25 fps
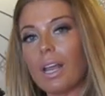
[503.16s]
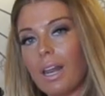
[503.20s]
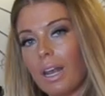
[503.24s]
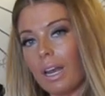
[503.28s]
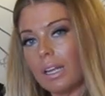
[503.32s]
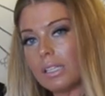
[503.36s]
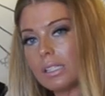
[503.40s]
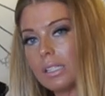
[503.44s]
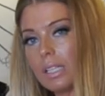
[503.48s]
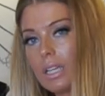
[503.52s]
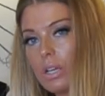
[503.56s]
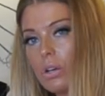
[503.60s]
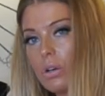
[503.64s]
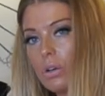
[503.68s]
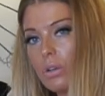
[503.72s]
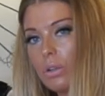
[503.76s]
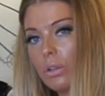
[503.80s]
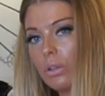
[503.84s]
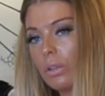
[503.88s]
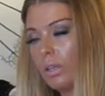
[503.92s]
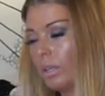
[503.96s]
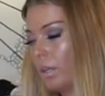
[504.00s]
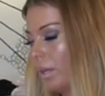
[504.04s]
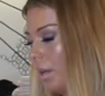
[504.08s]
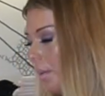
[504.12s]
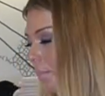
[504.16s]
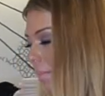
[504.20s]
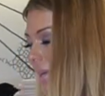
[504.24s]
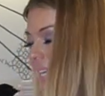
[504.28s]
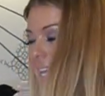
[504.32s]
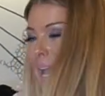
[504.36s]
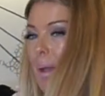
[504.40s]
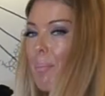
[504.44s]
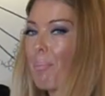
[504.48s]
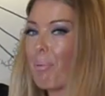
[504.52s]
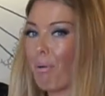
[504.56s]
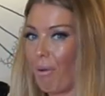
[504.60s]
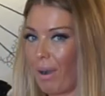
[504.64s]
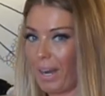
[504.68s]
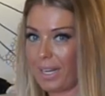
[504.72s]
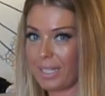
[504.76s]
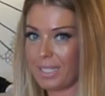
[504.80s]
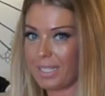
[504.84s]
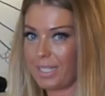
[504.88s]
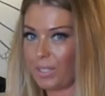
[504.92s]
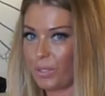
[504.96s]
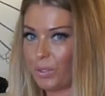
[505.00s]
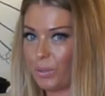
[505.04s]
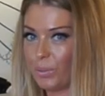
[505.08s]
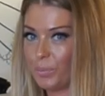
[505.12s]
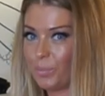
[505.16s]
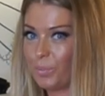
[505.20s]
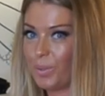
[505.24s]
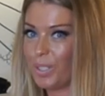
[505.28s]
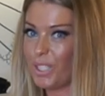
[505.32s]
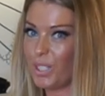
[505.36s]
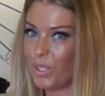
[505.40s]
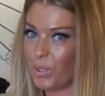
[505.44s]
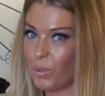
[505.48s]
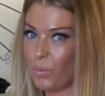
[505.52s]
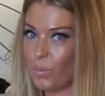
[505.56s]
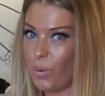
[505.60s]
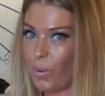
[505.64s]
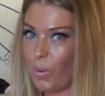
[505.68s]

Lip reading: classical, but yet practical, which is all